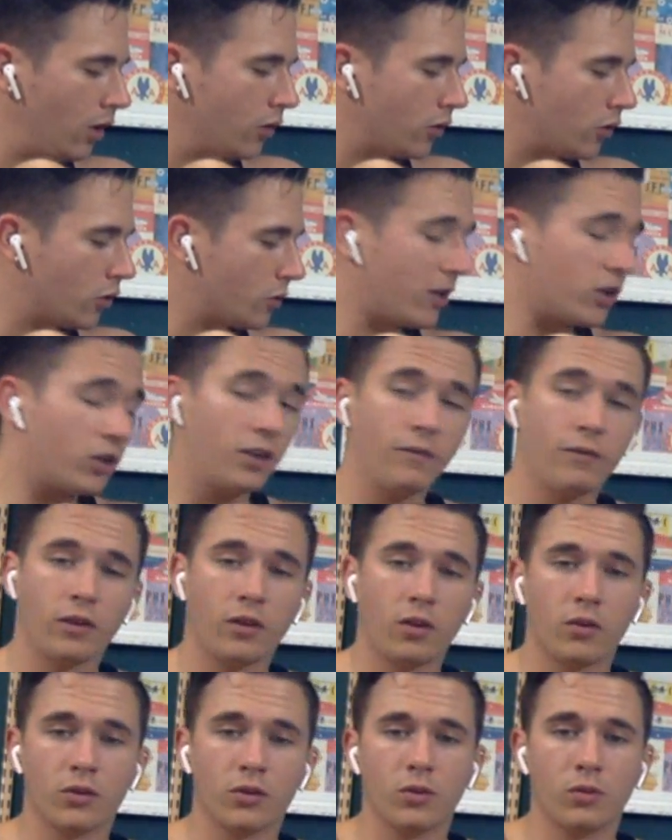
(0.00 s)
So especially for
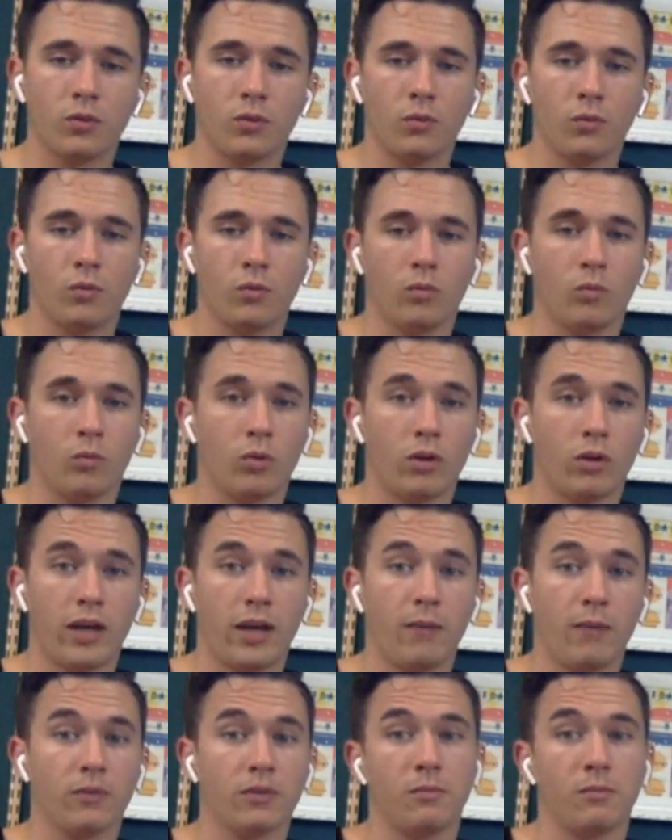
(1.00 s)
those who weren't
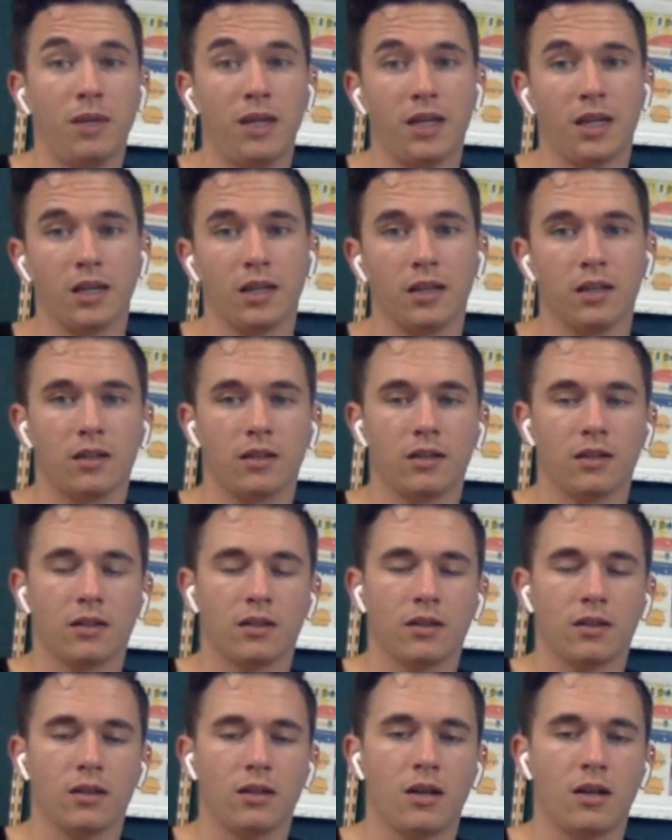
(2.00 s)
able to make it,
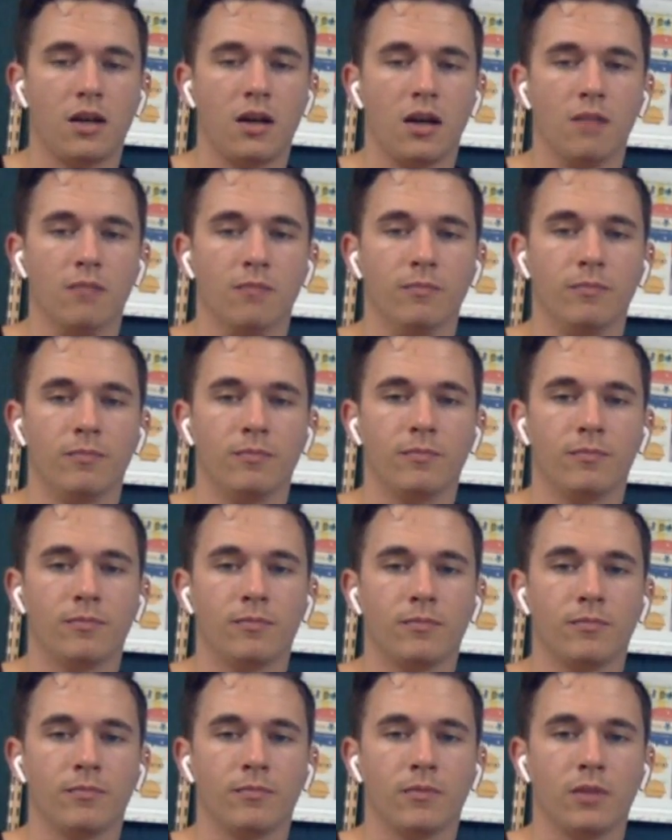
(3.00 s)

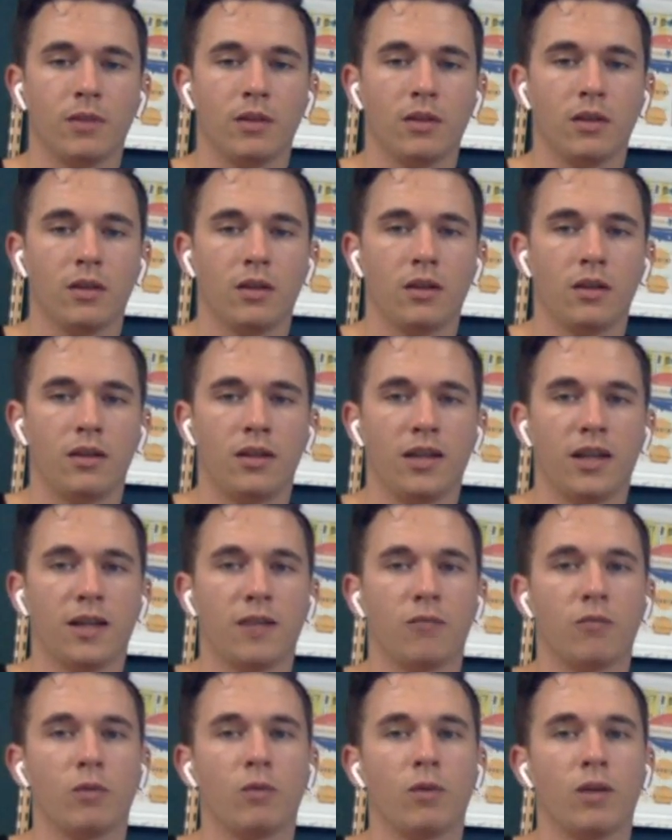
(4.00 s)
they
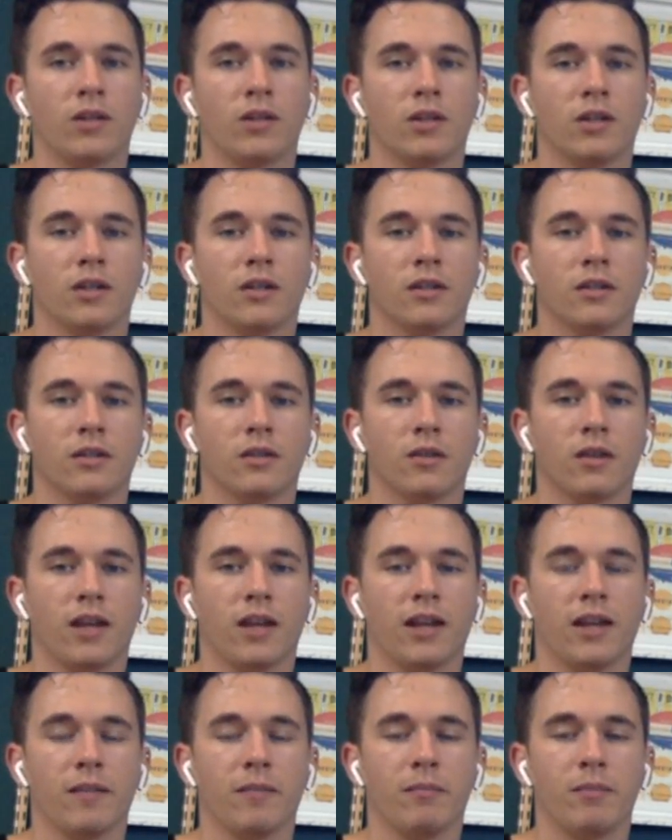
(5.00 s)
can rewatch it and still
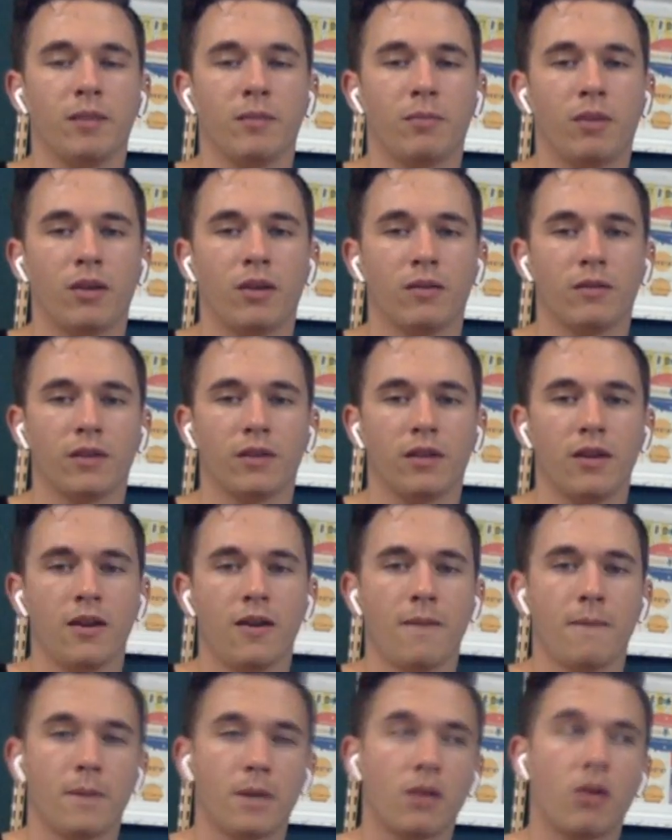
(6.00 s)
kind of be a part of it.
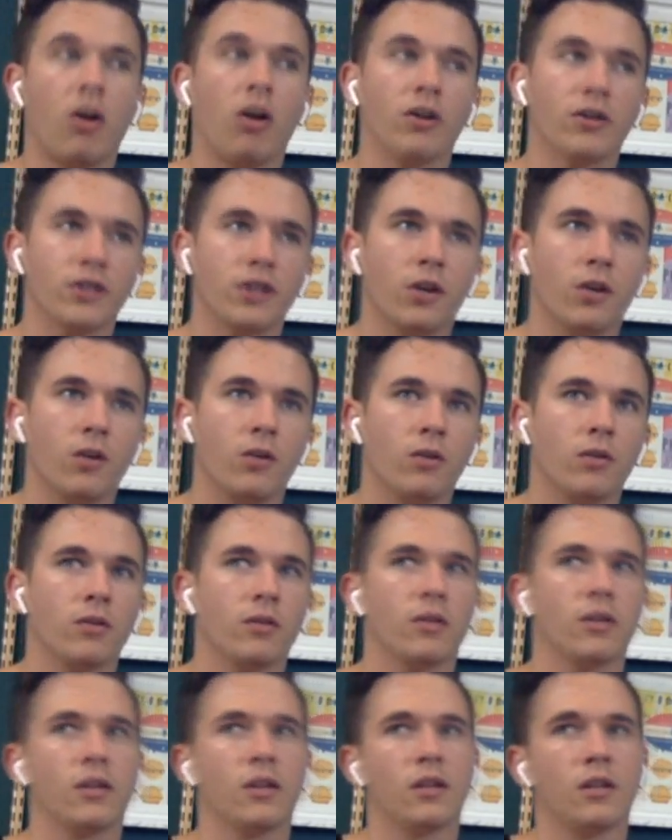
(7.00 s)
But also,
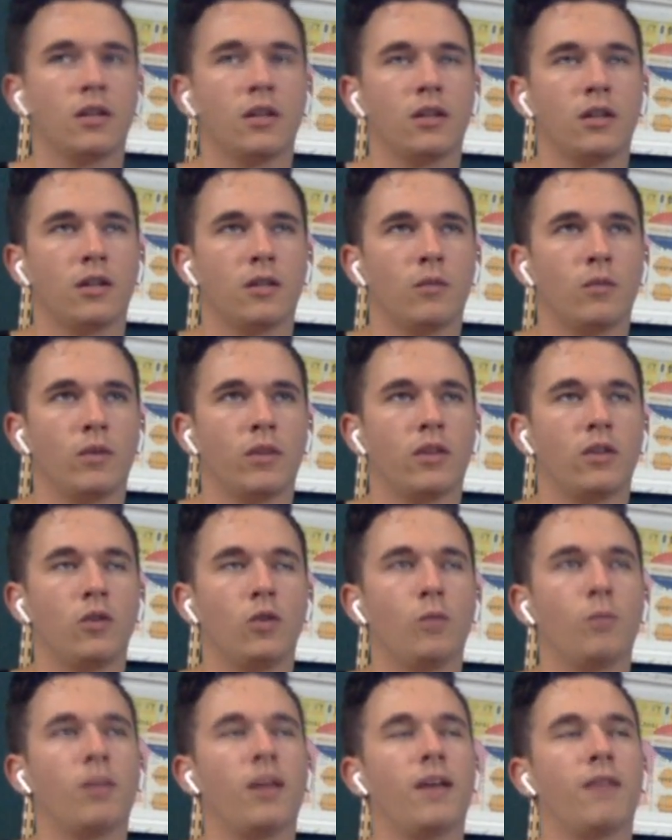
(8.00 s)
with the
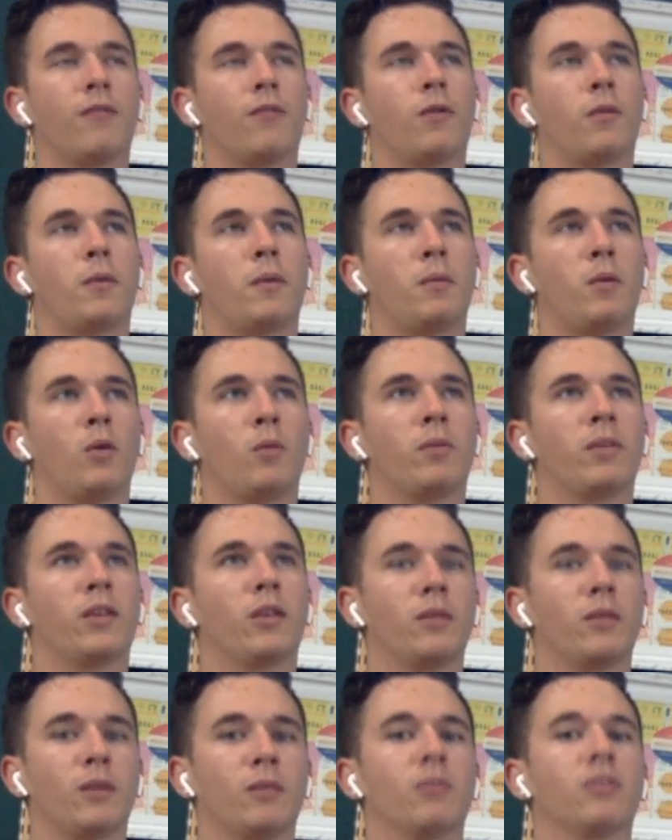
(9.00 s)
new platform, I'm hoping
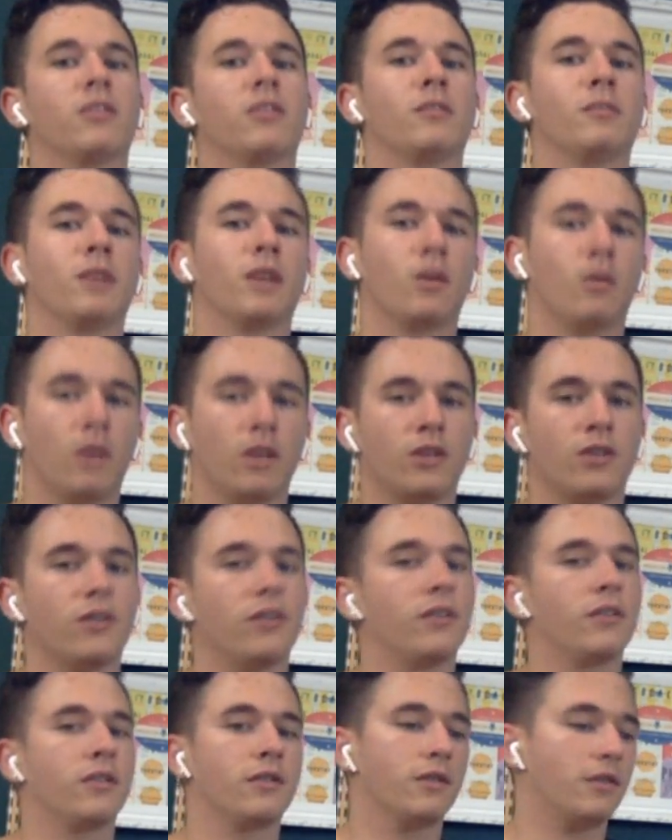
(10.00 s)
I'll be able to submit
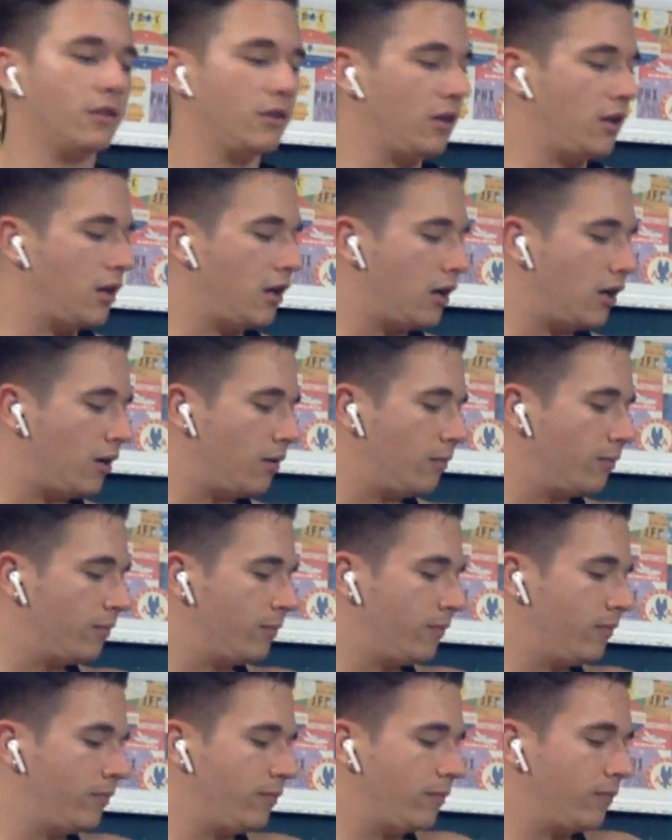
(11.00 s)
questions
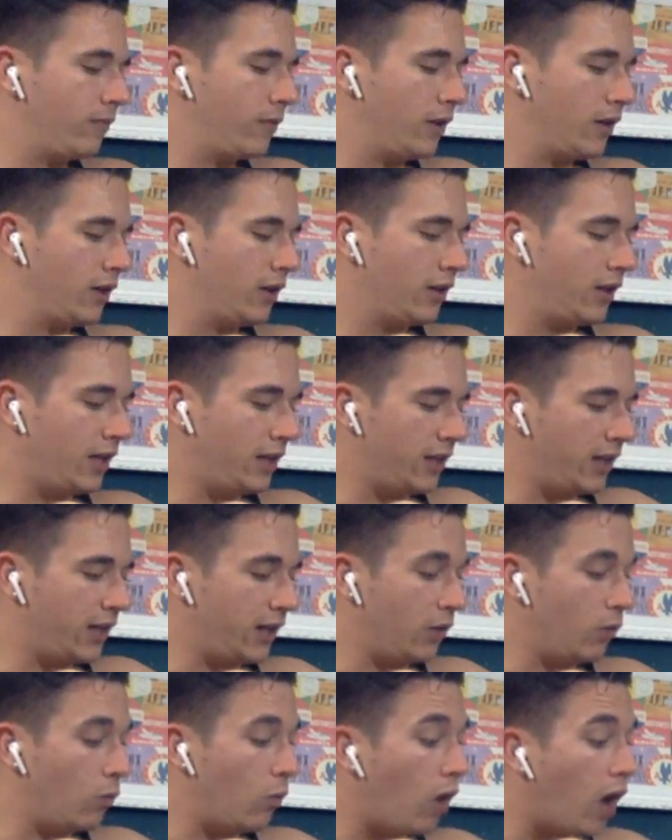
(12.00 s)
that they
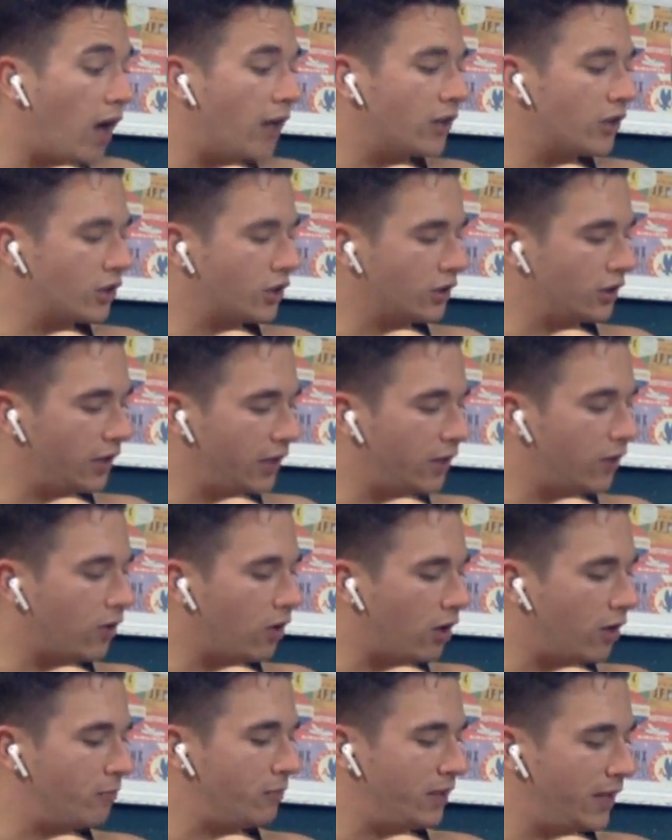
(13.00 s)
can watch later
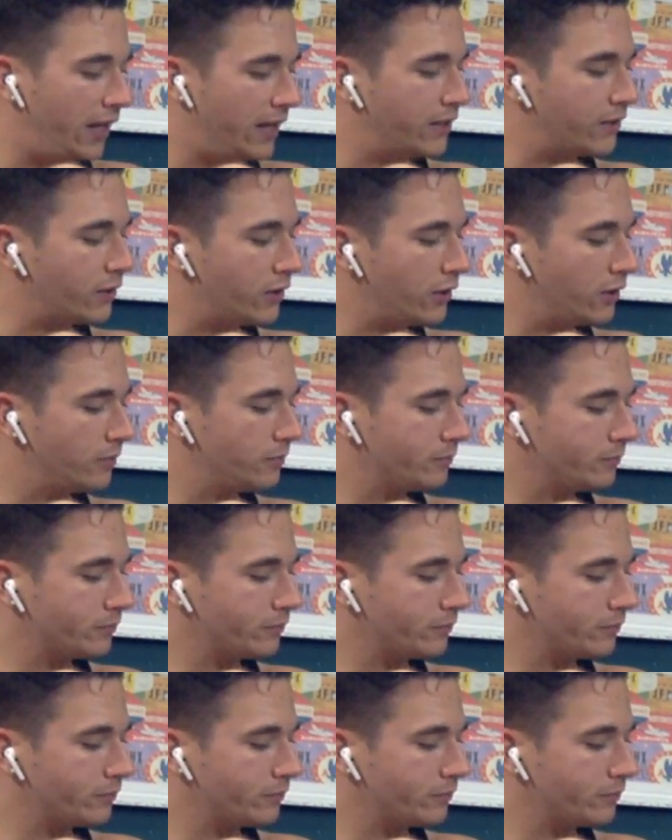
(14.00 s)
on be answered.